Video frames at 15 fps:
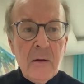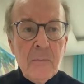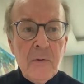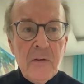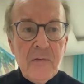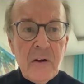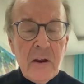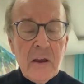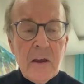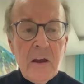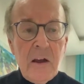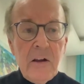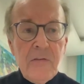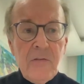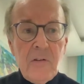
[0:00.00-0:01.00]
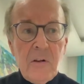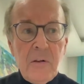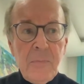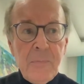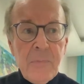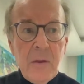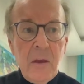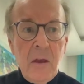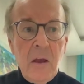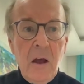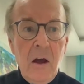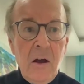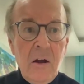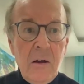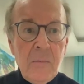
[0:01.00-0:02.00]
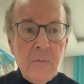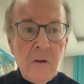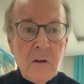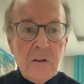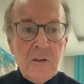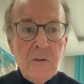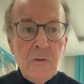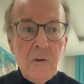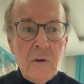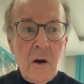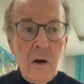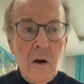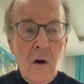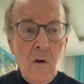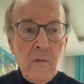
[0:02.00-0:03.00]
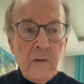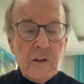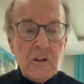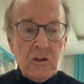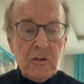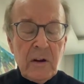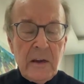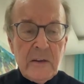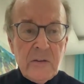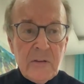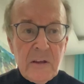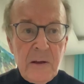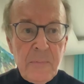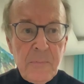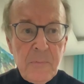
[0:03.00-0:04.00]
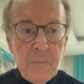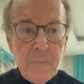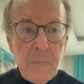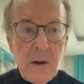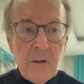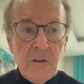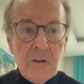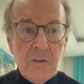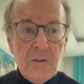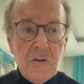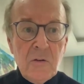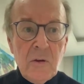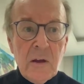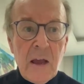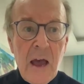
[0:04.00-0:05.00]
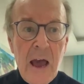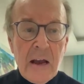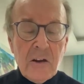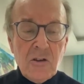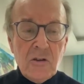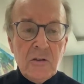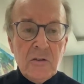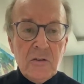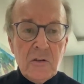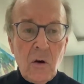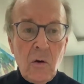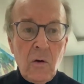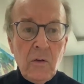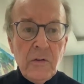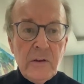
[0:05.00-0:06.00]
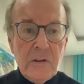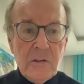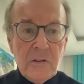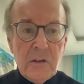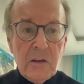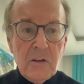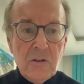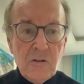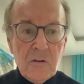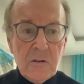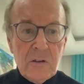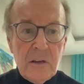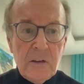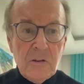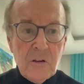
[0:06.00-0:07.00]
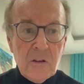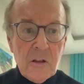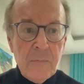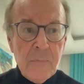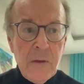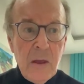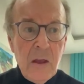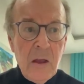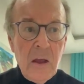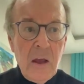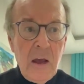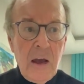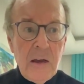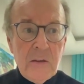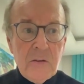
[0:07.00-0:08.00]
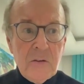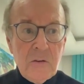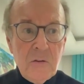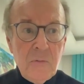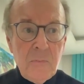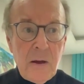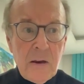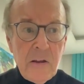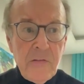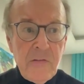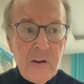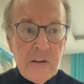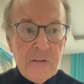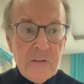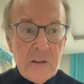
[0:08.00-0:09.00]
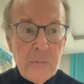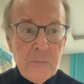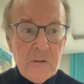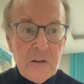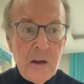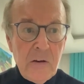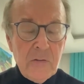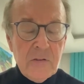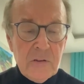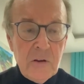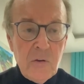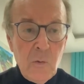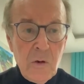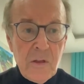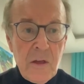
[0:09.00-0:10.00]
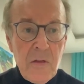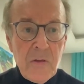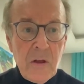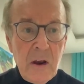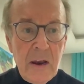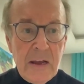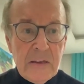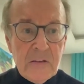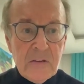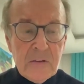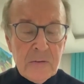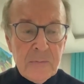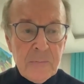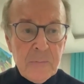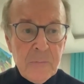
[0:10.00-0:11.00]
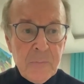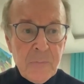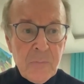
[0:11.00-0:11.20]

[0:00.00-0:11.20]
Be very careful not to overstress them by just doing actions. All these things you're teaching them has to manifest themselves within the lesson.